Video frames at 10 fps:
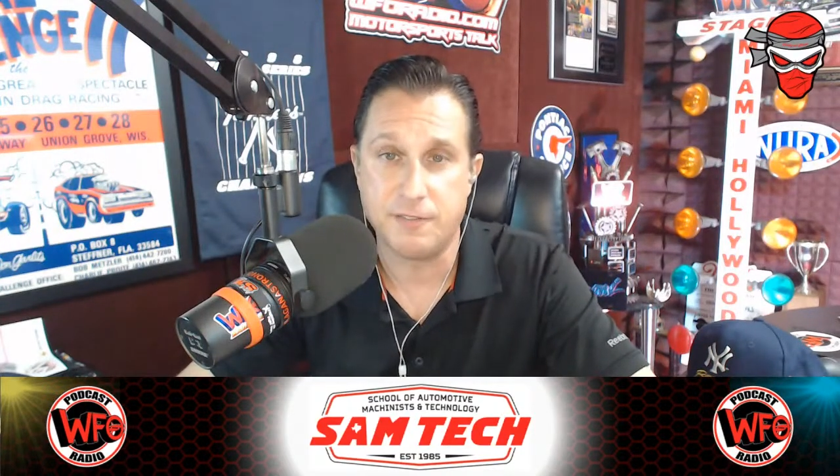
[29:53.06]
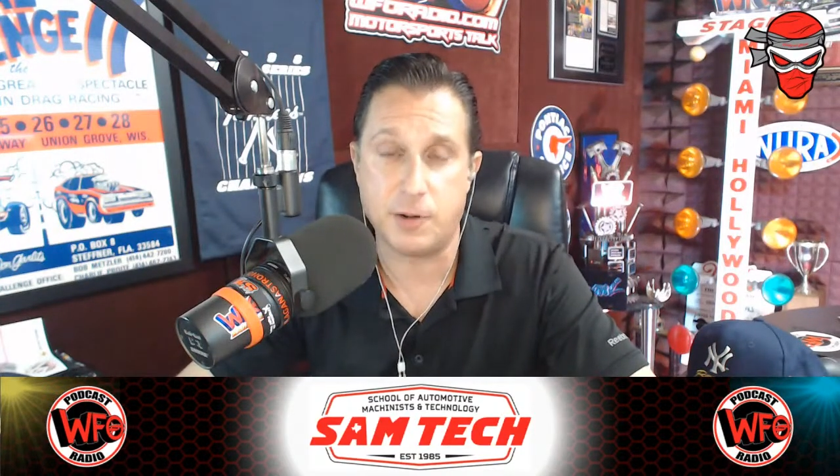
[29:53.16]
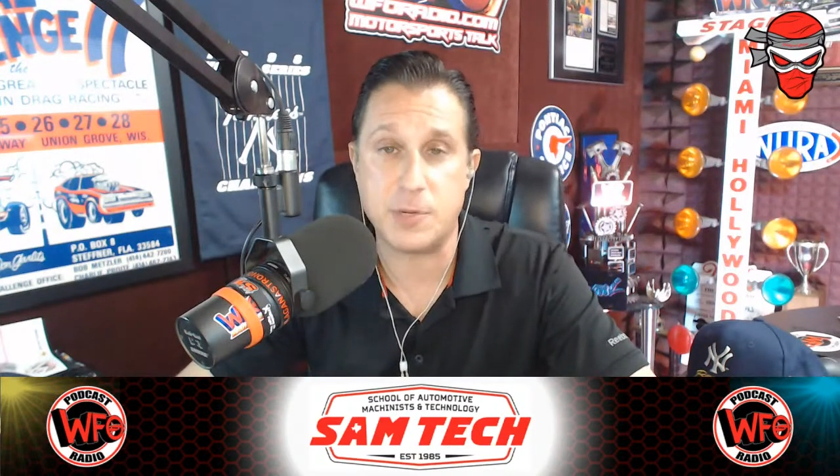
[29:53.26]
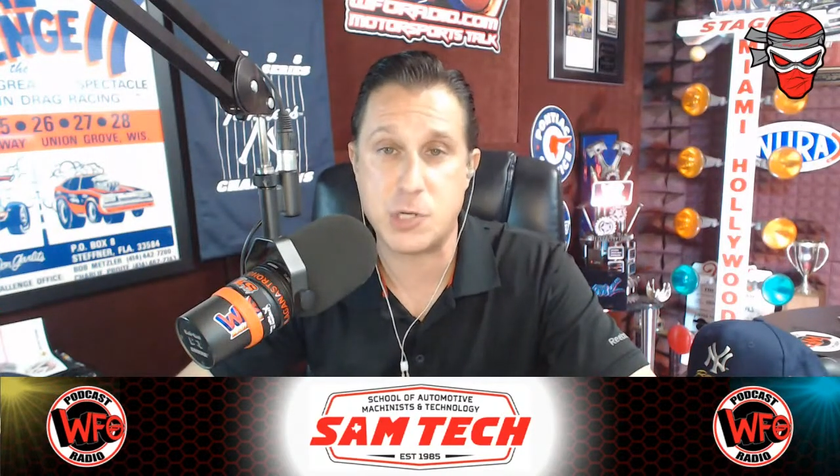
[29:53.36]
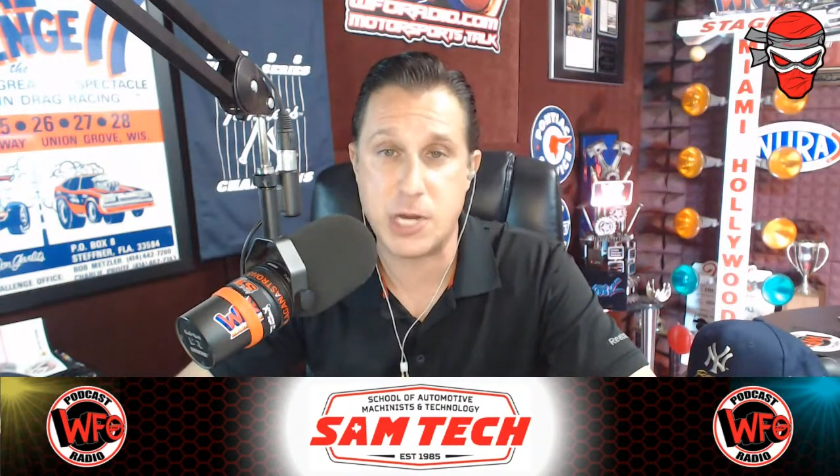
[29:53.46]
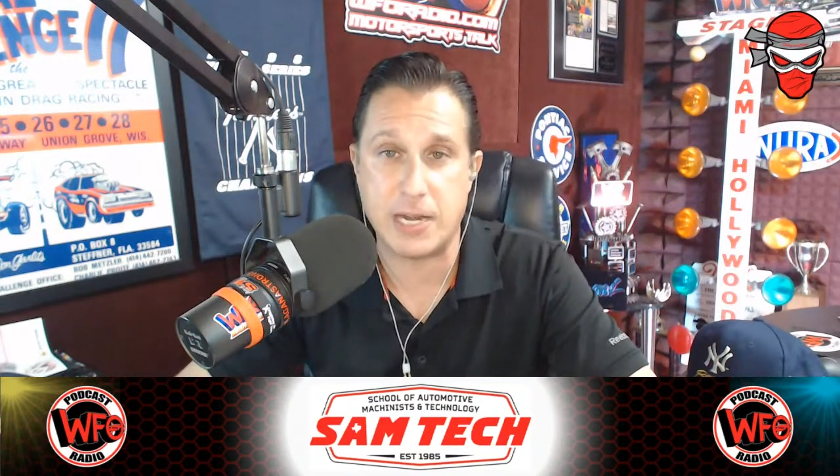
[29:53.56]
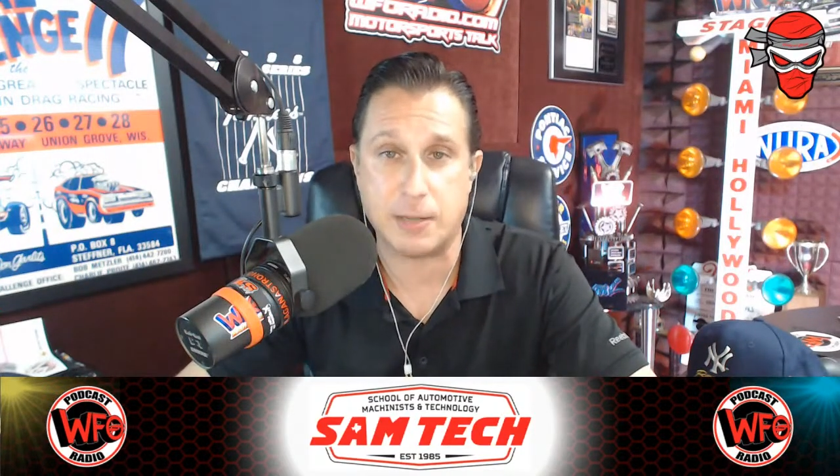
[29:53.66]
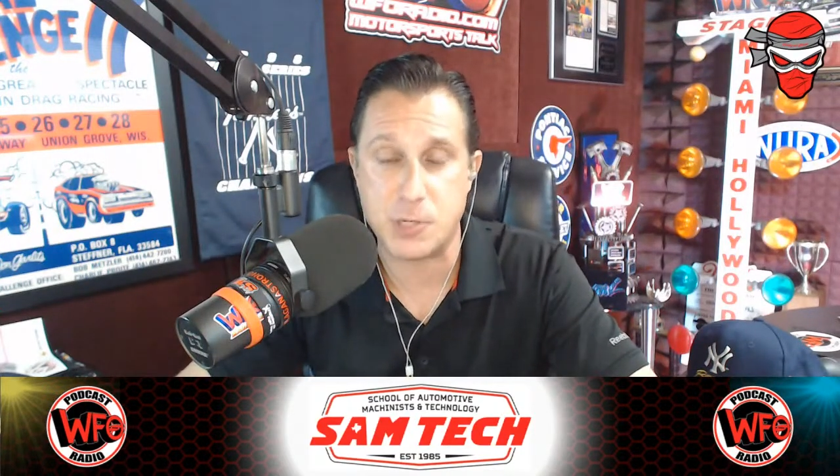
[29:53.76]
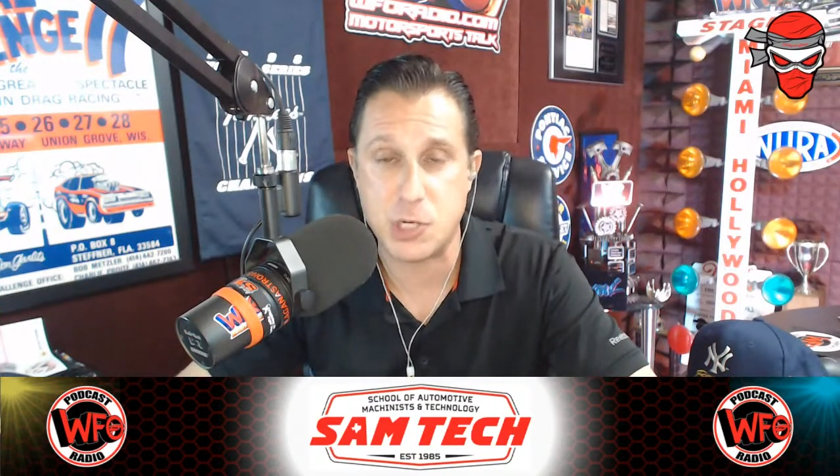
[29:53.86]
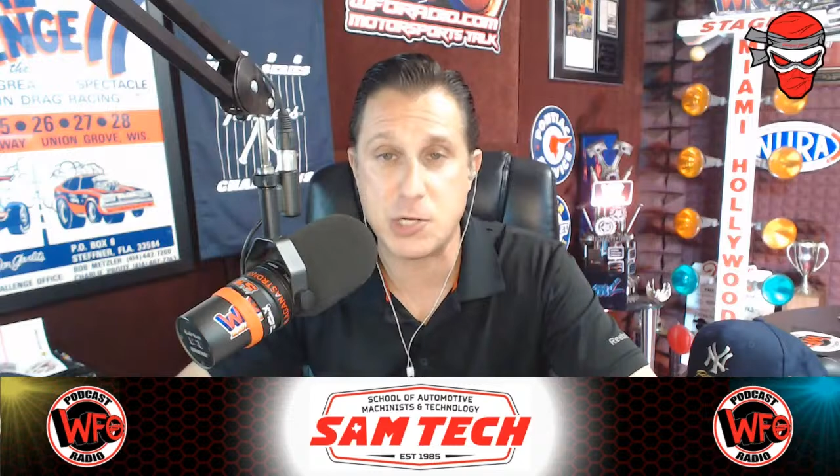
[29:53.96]
for
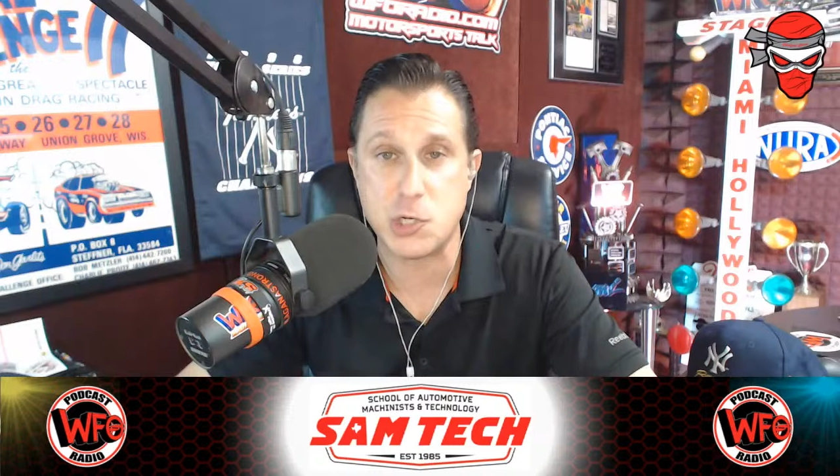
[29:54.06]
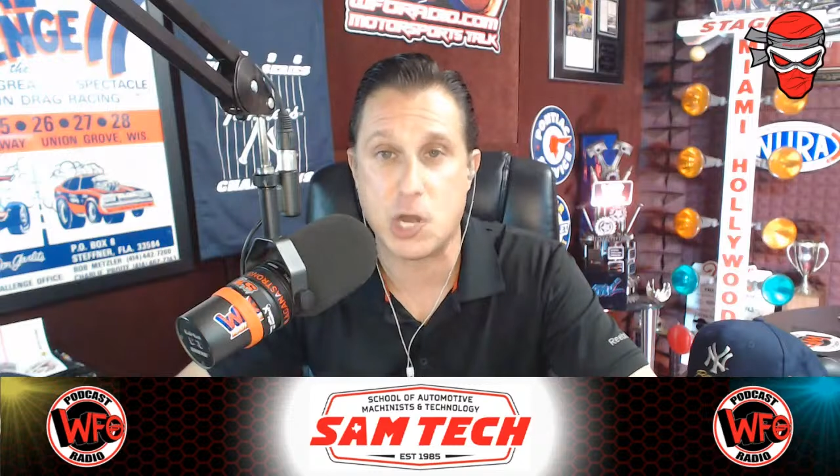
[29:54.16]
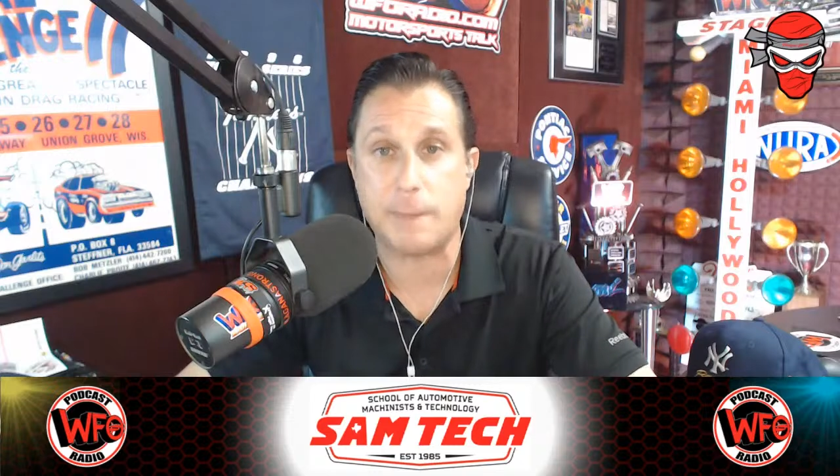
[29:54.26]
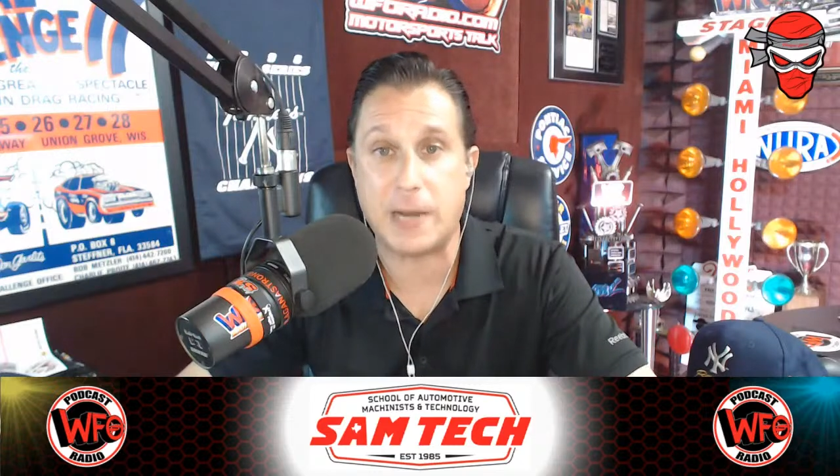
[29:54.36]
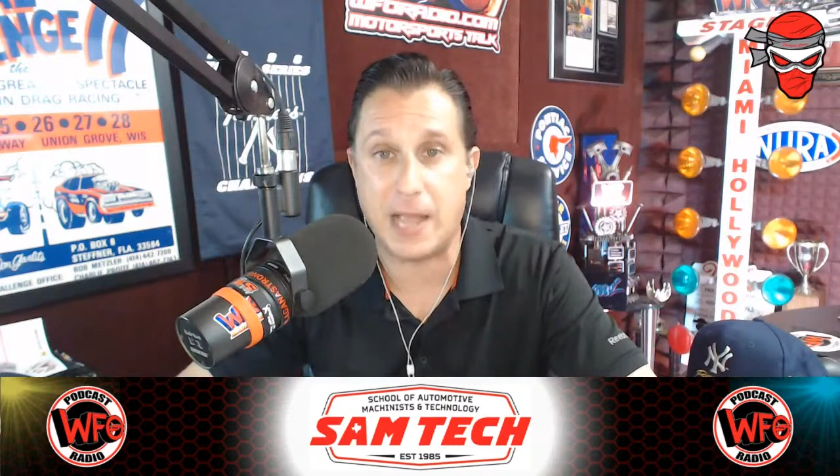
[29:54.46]
machining, a machine shop,